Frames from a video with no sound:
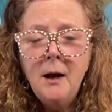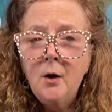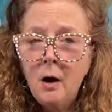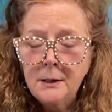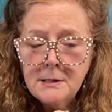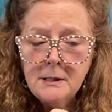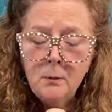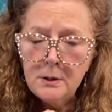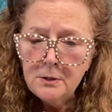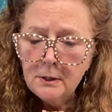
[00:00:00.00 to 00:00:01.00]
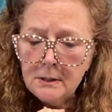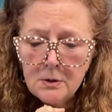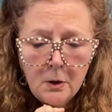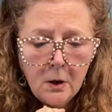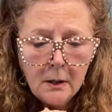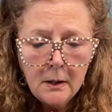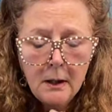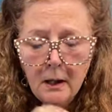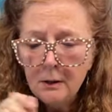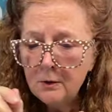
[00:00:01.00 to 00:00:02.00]
And honestly, once you get
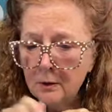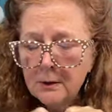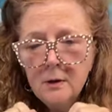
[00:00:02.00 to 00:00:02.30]
started, do a